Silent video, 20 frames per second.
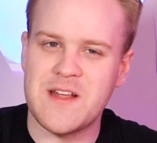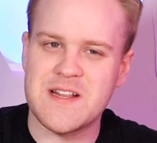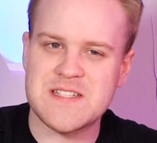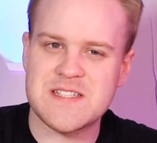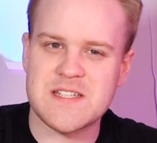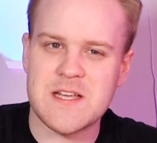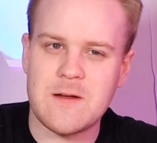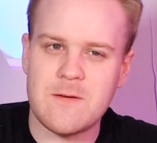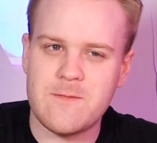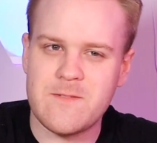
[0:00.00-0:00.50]

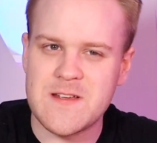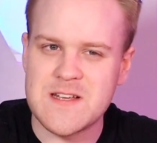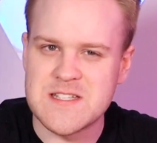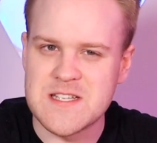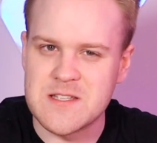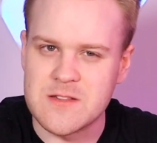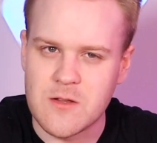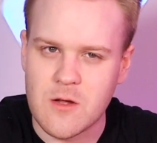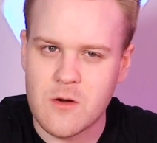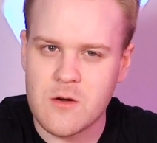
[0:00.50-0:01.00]
itself
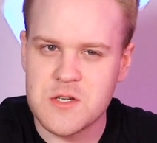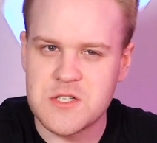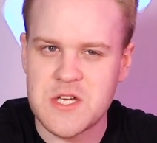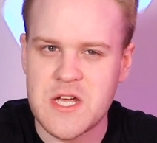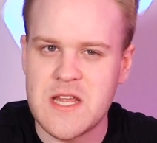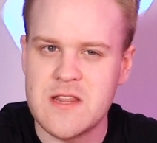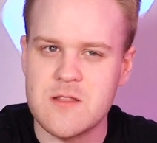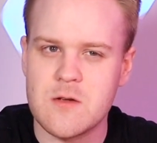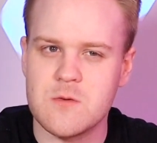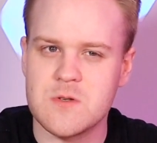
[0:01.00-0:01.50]
isn't large
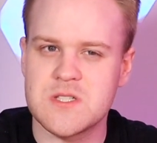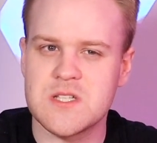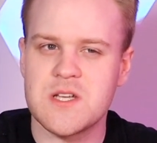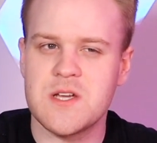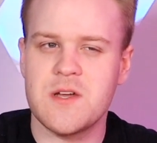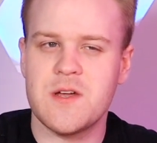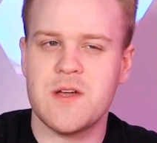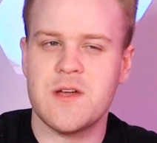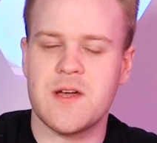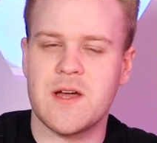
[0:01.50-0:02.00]
in those
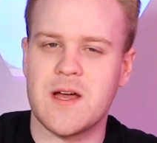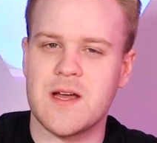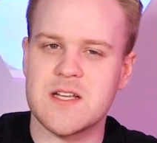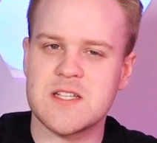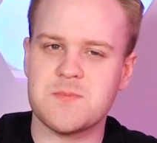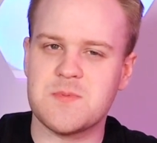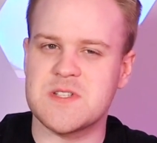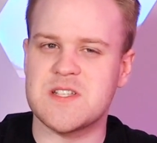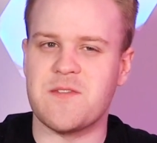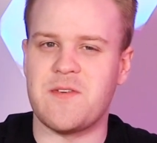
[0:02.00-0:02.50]

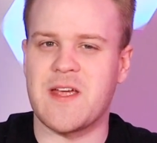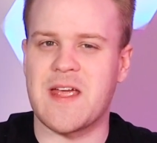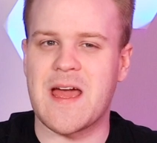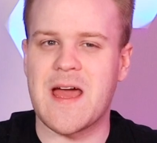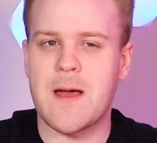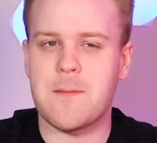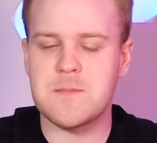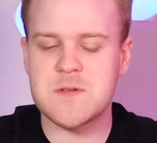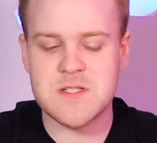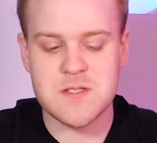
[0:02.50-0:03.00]
specific
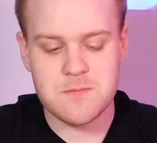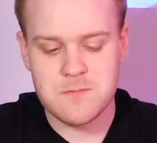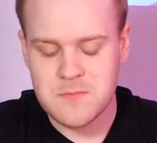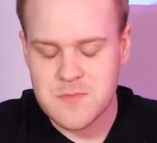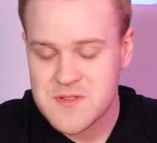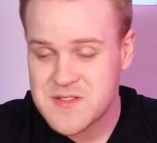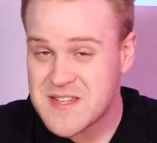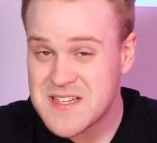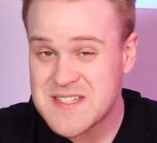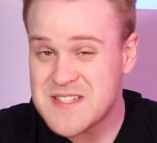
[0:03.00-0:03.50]
apps.
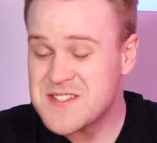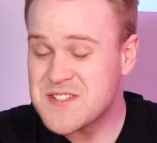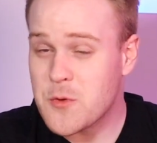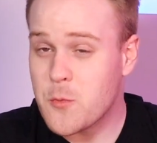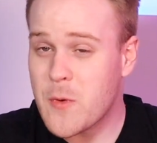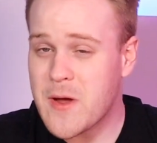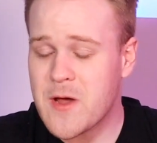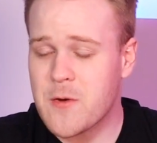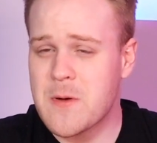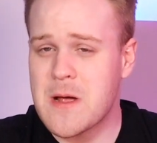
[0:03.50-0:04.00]
This is the
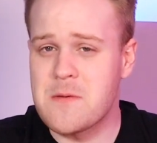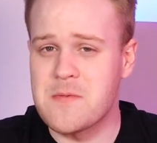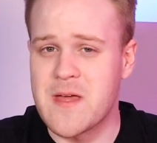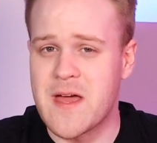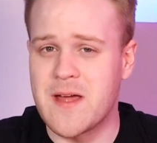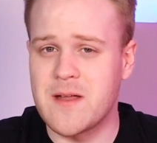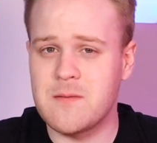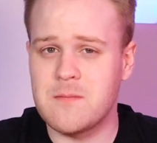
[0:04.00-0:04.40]
way around that.